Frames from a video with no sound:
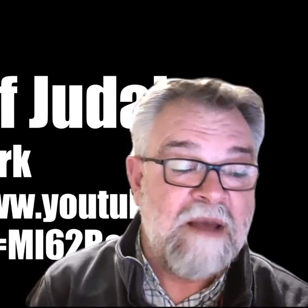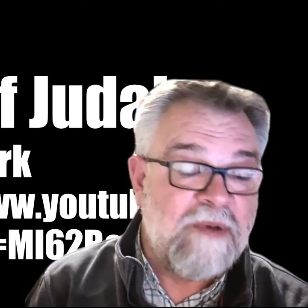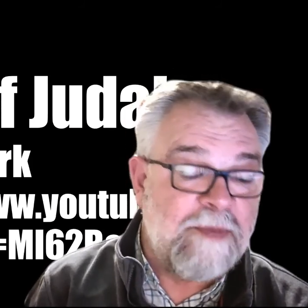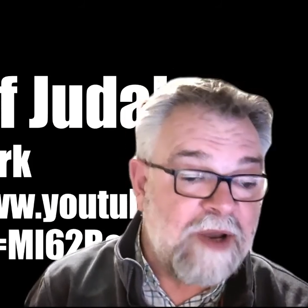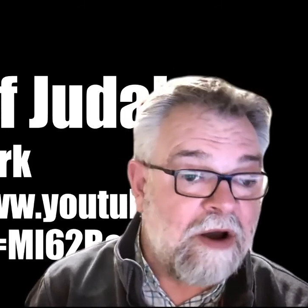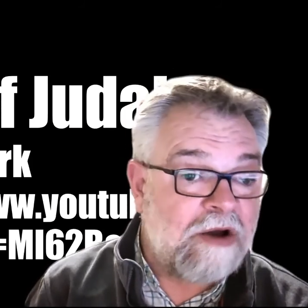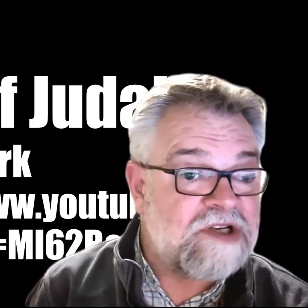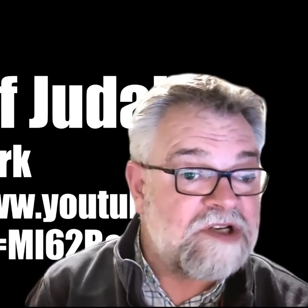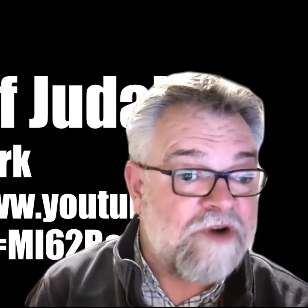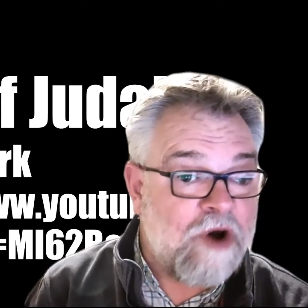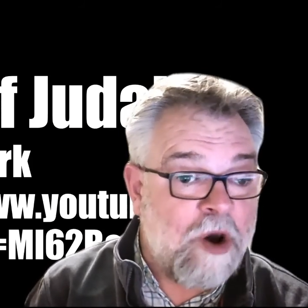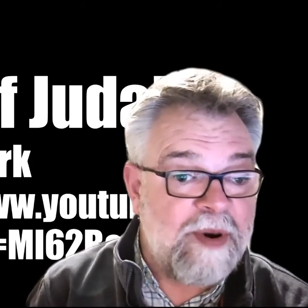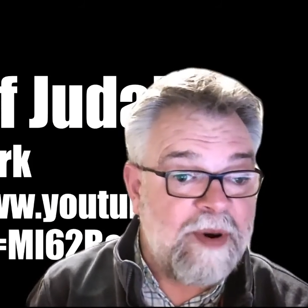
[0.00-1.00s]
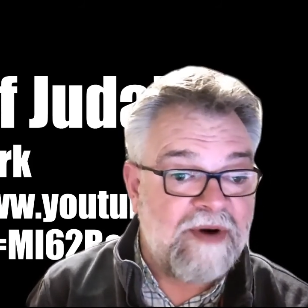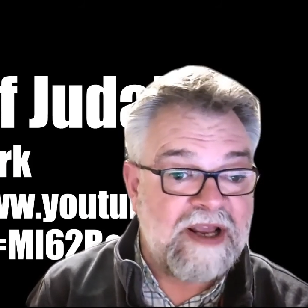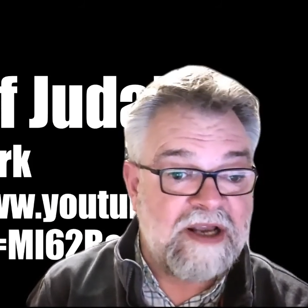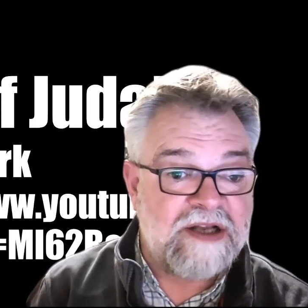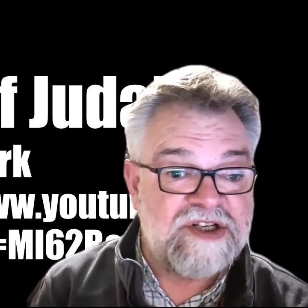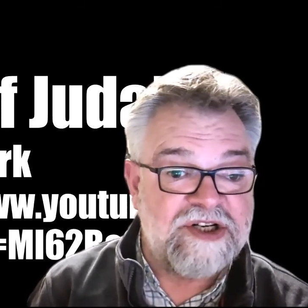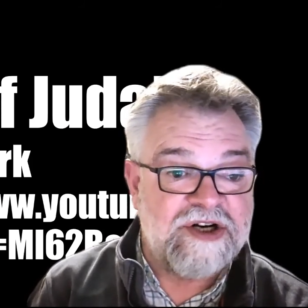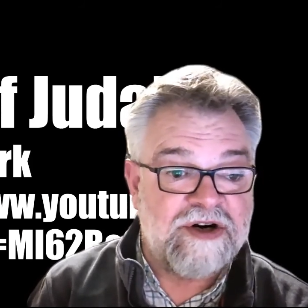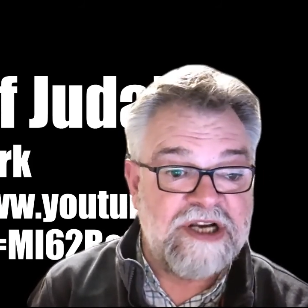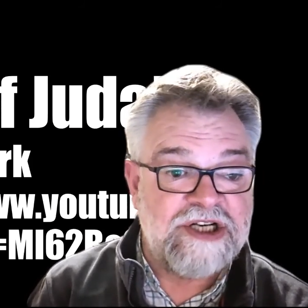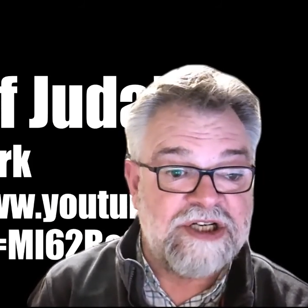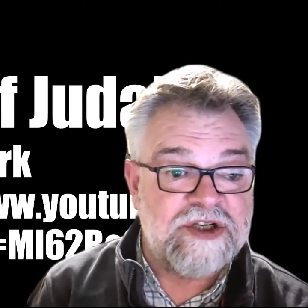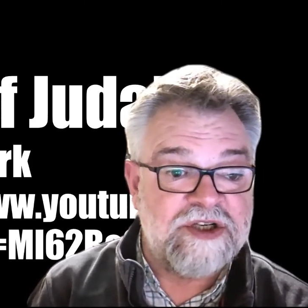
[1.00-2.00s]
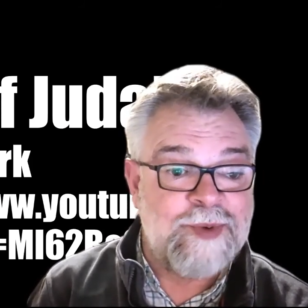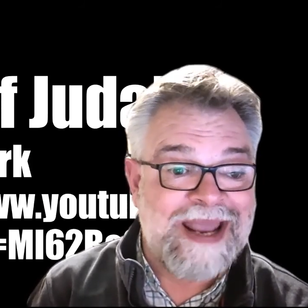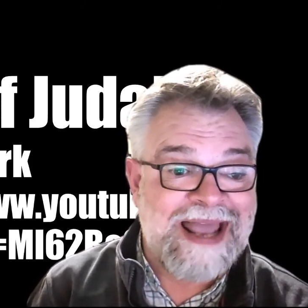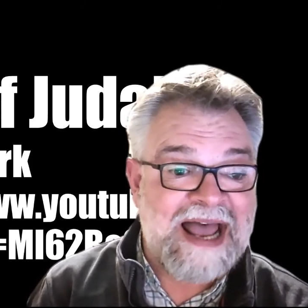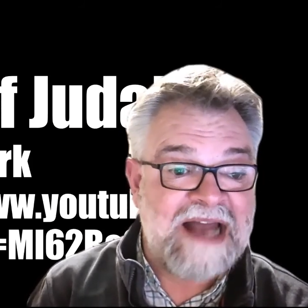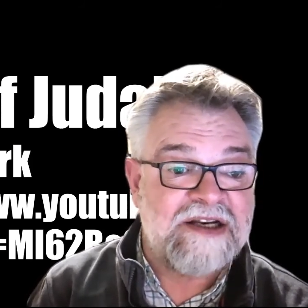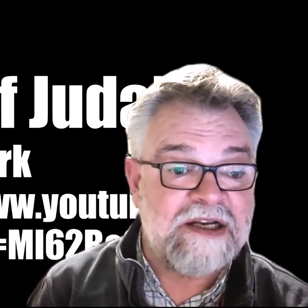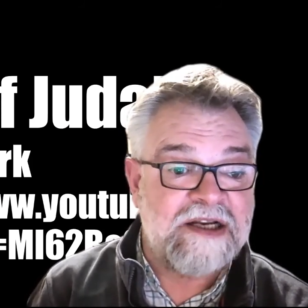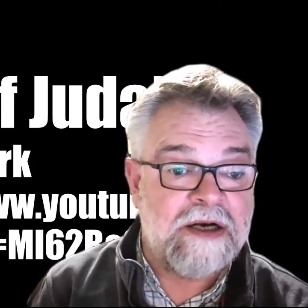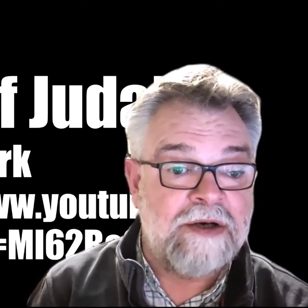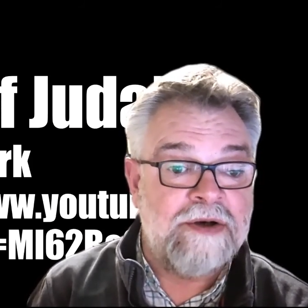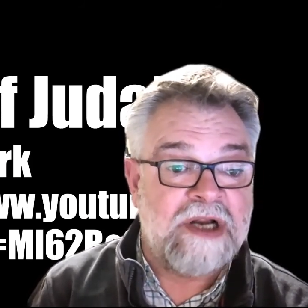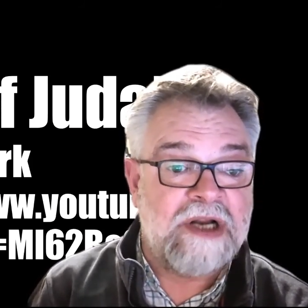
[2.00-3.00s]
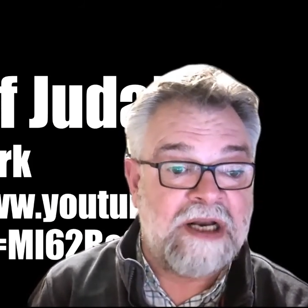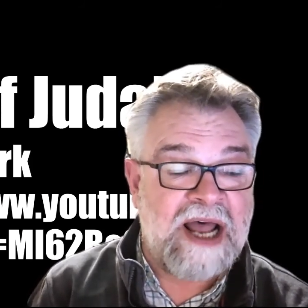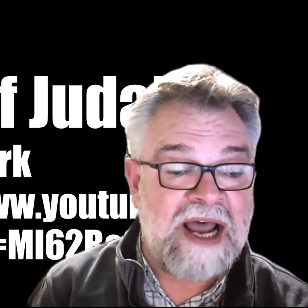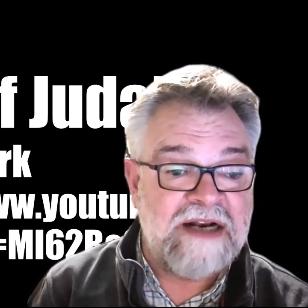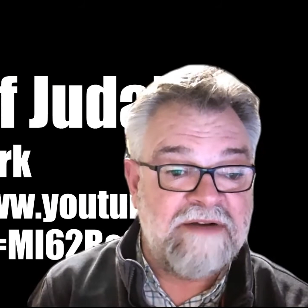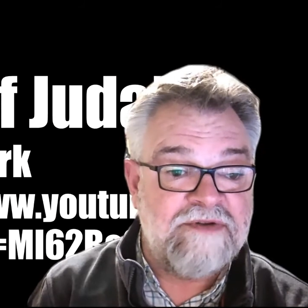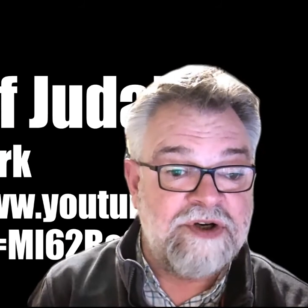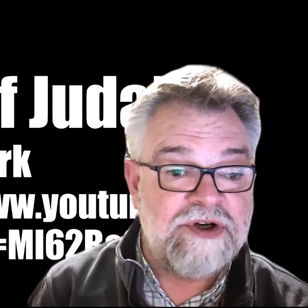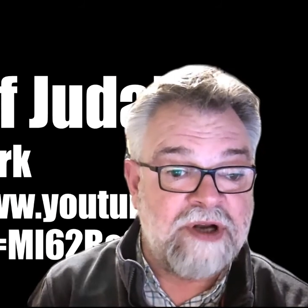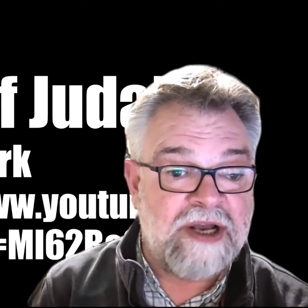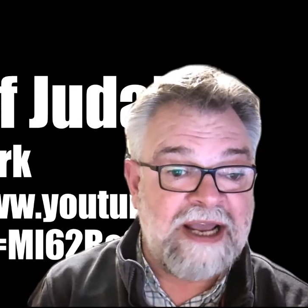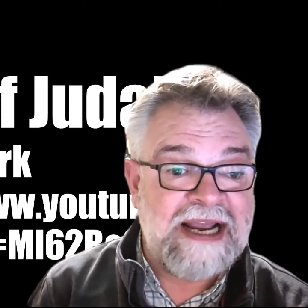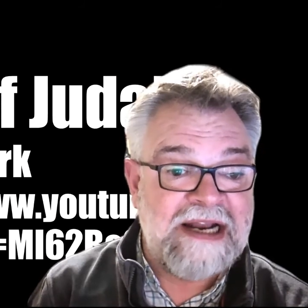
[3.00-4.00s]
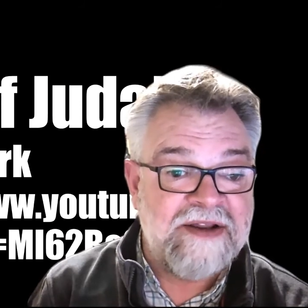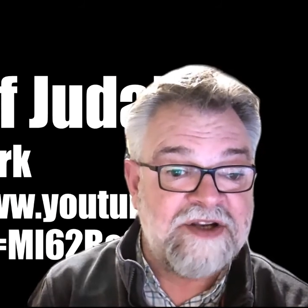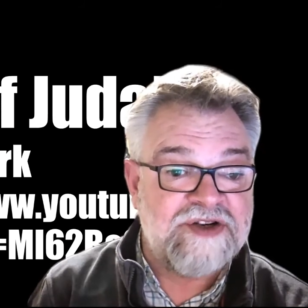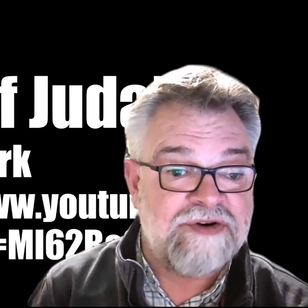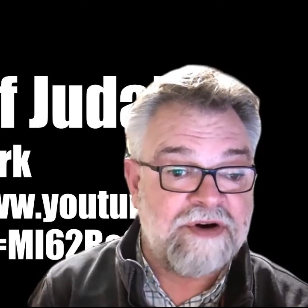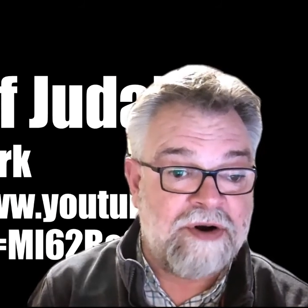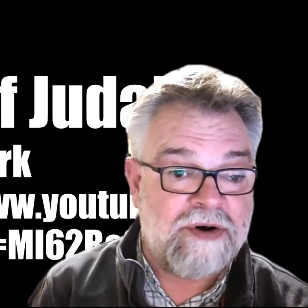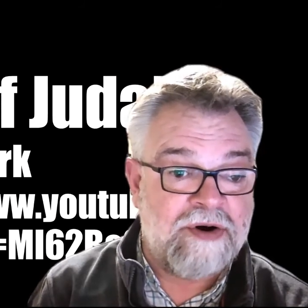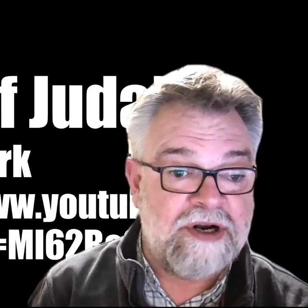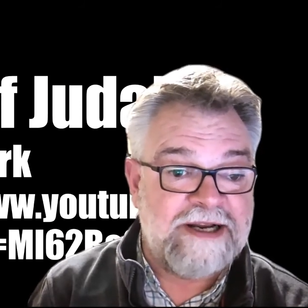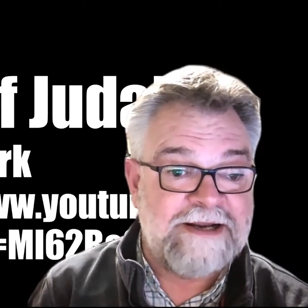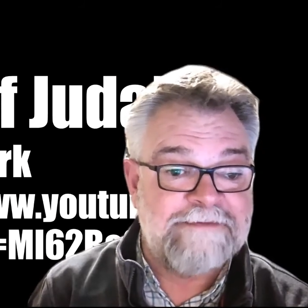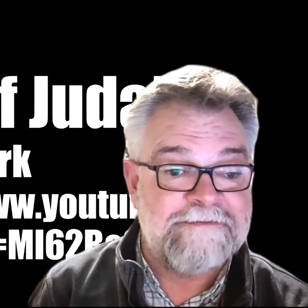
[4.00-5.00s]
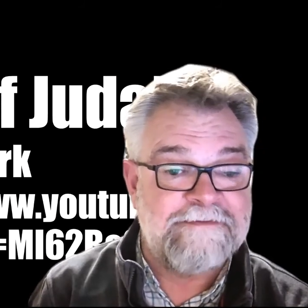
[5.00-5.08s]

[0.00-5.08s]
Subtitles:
But because of copyright considerations, we can't include Lion of Judah in this recording.